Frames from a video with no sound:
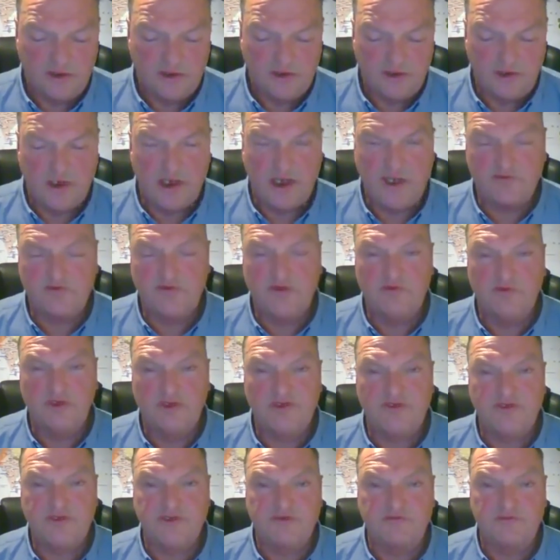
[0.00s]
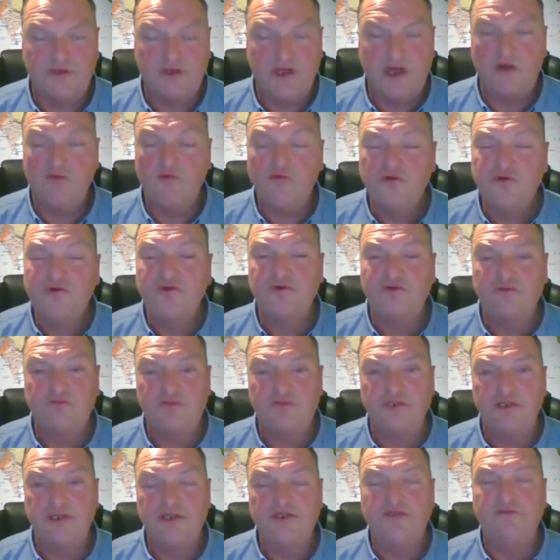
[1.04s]
your life can be this different, I wouldn't have
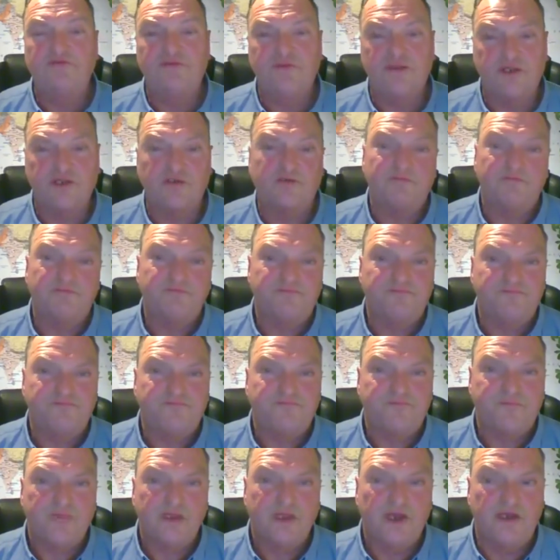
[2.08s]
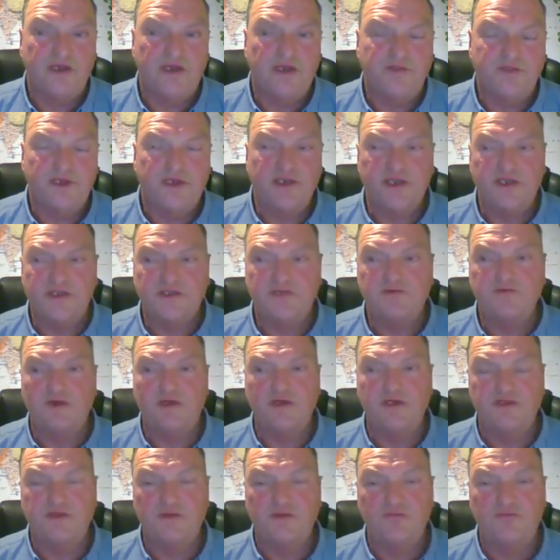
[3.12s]
believed it. And I think that's why
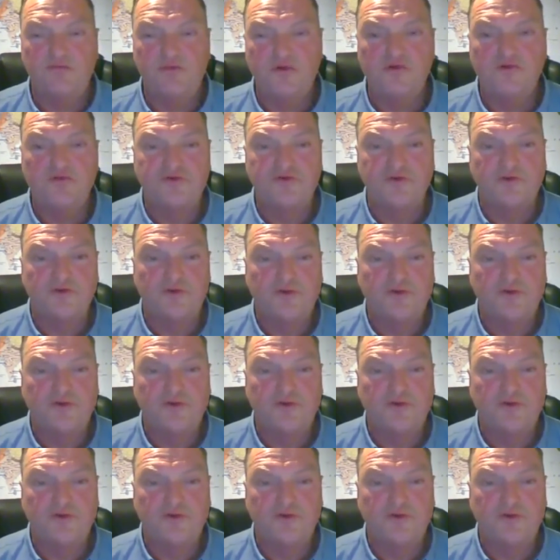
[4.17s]
it's important